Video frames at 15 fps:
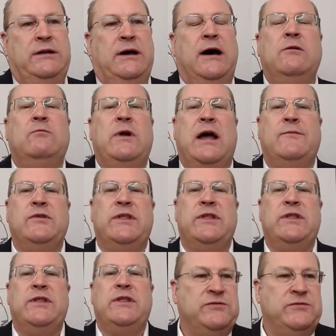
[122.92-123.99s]
and unravel
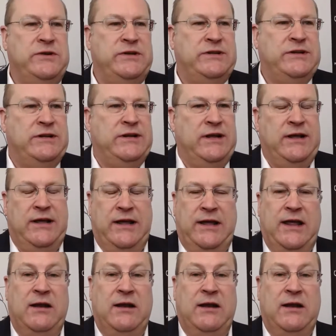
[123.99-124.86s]
that mystery today.